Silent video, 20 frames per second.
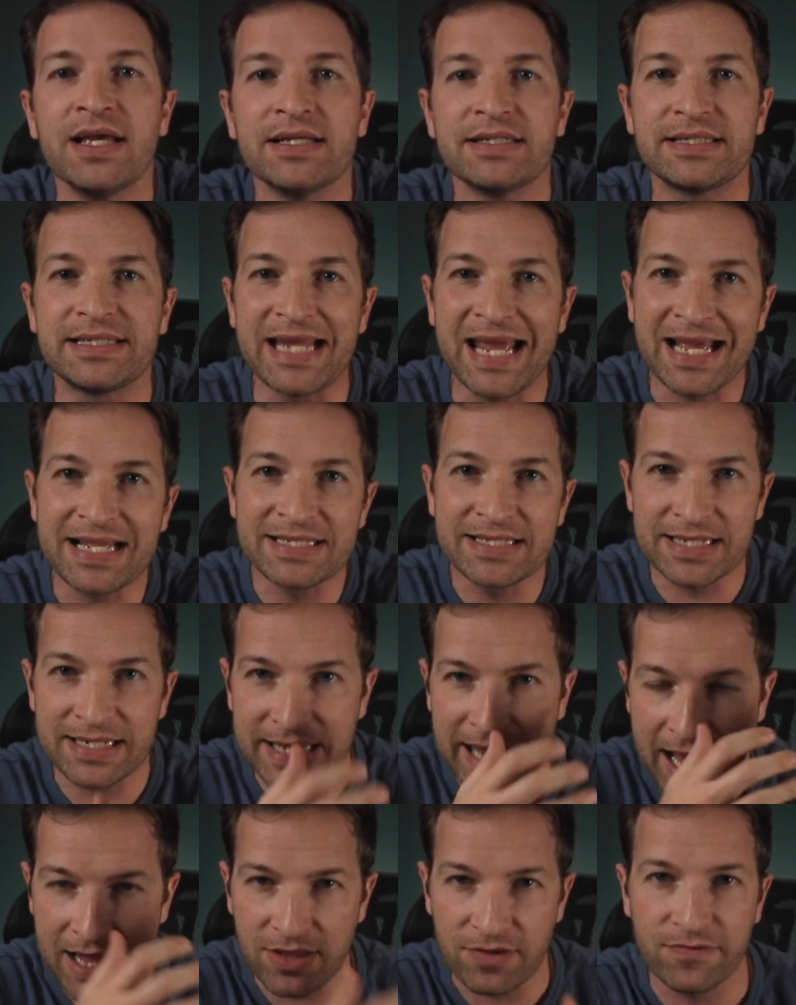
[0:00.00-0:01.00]
Stands
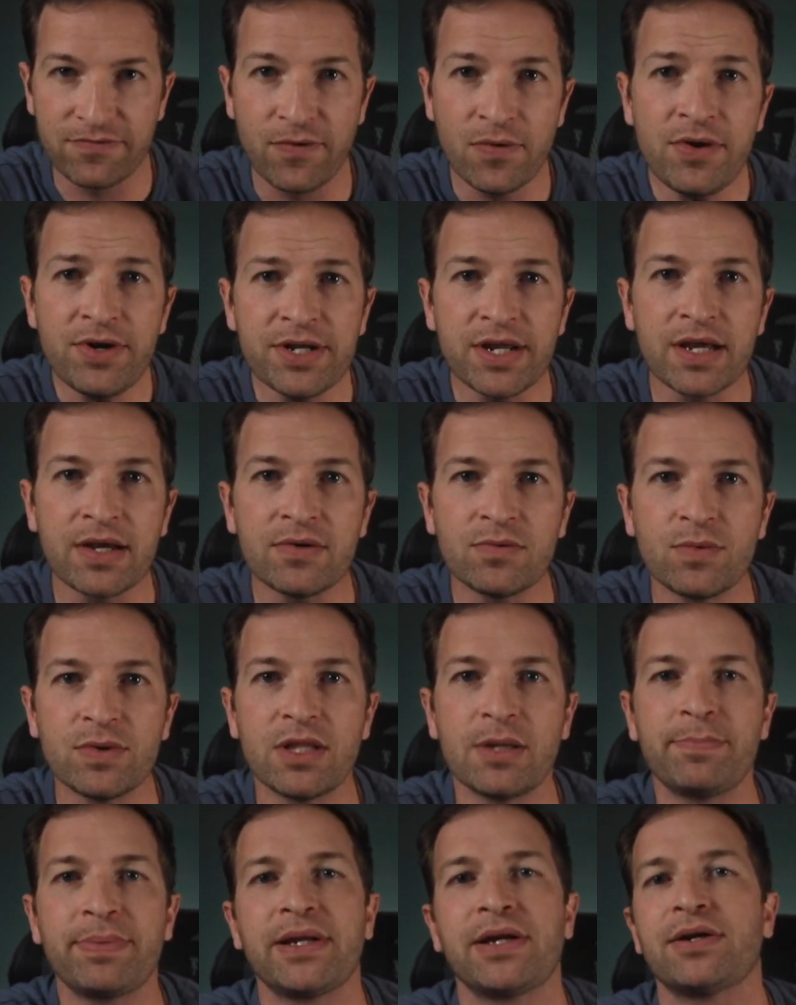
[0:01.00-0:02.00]
in California
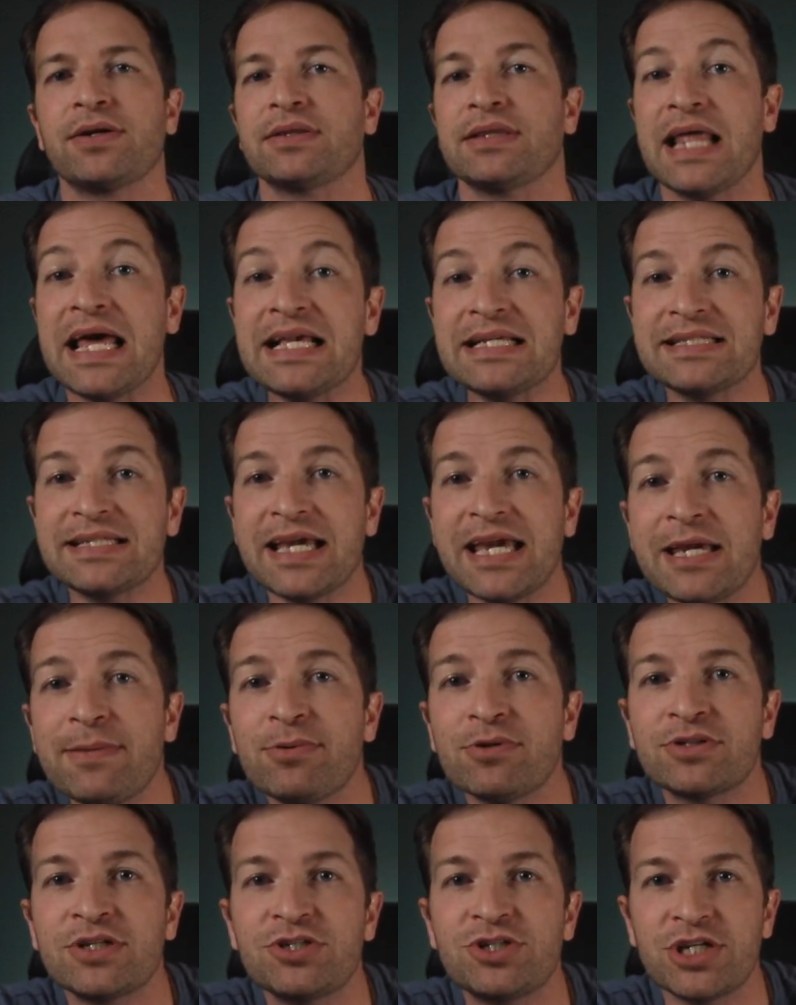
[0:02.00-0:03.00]
will appear less
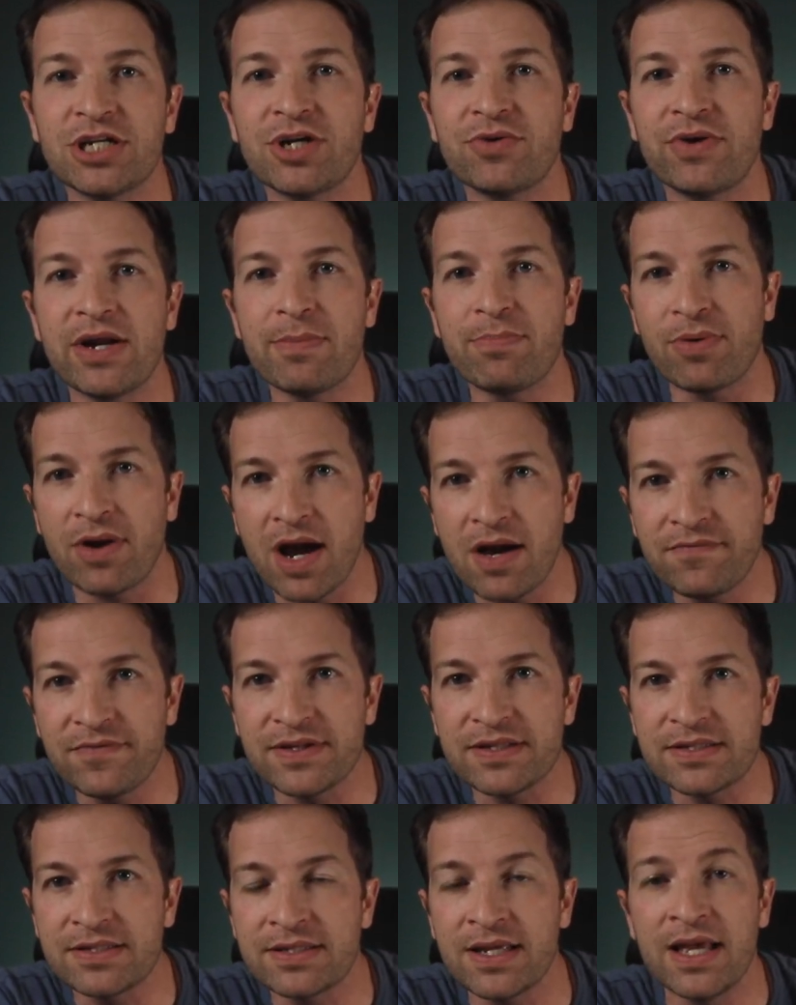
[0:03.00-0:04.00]
able to generate
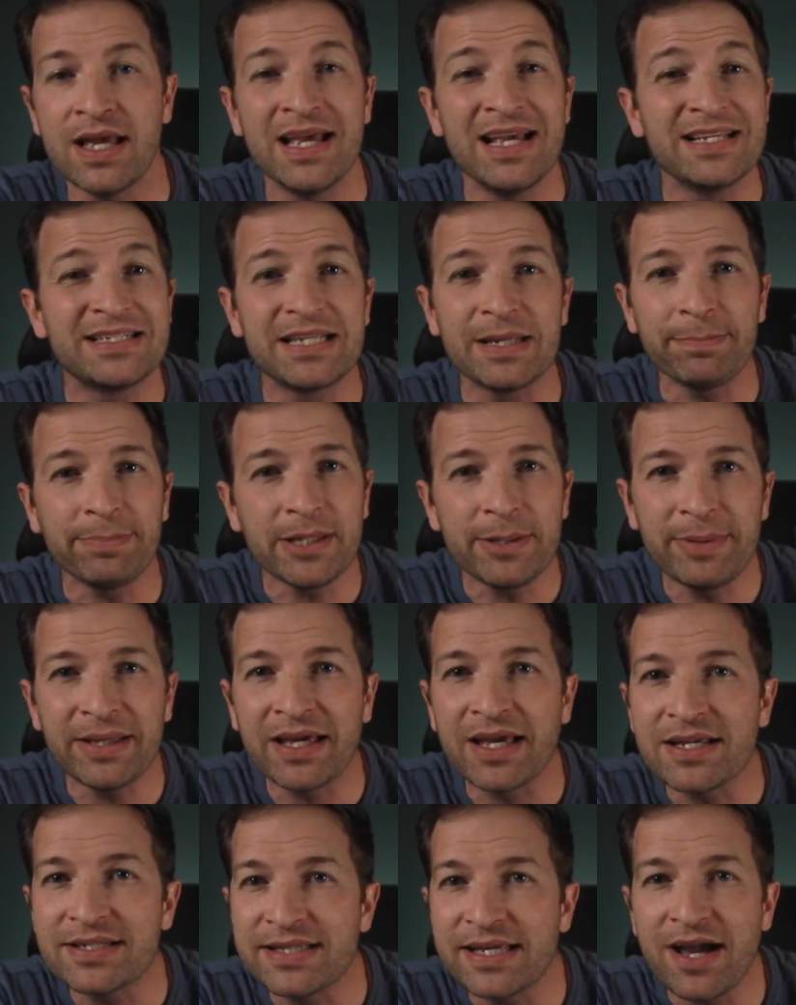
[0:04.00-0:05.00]
profits simply
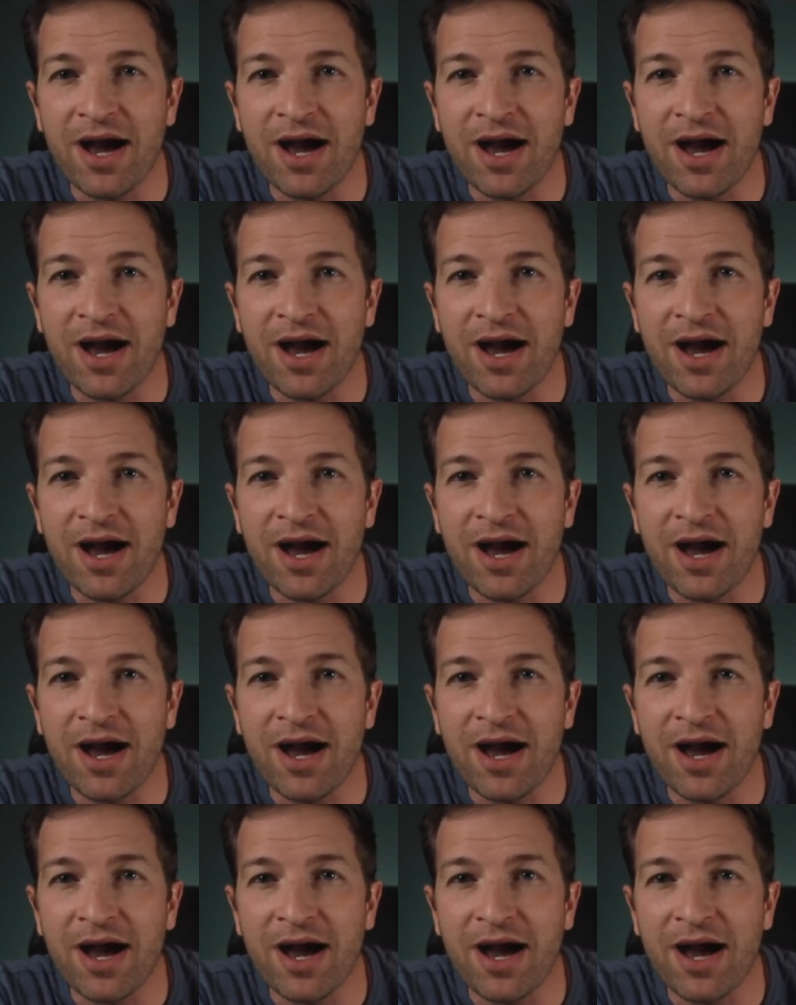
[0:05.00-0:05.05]
because